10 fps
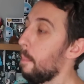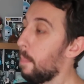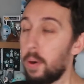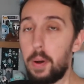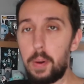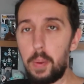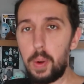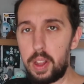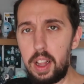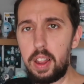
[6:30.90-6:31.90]
But
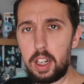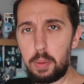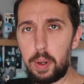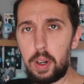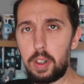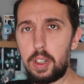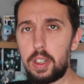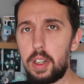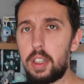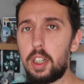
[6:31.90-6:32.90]
within this
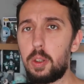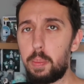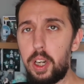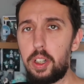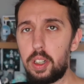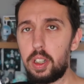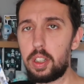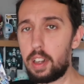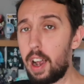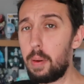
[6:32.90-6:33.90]
box is a special
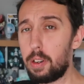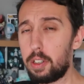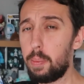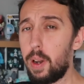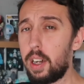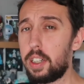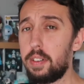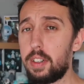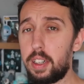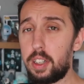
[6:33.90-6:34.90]
Star Wars The Black
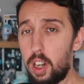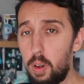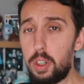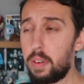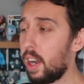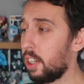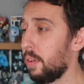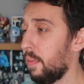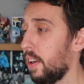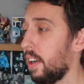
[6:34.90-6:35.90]
Series exclusive
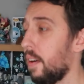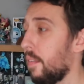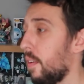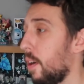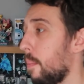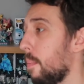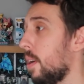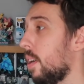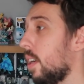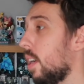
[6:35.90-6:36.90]
action figure from
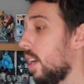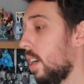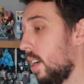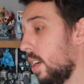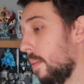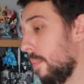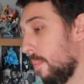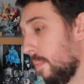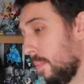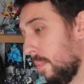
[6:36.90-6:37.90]

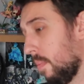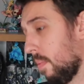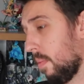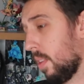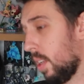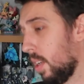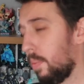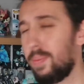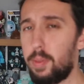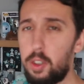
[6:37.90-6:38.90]

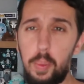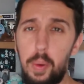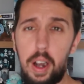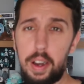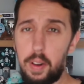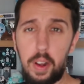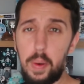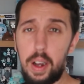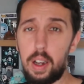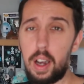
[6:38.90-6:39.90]
somewhere. I don't know
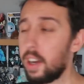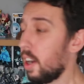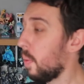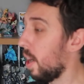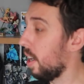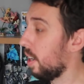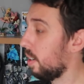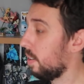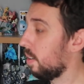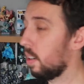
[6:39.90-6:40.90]
where.
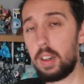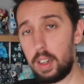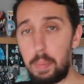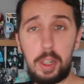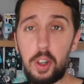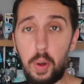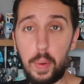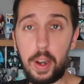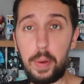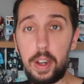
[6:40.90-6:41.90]
Let me show
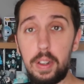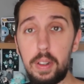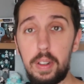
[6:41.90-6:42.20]
you anyway.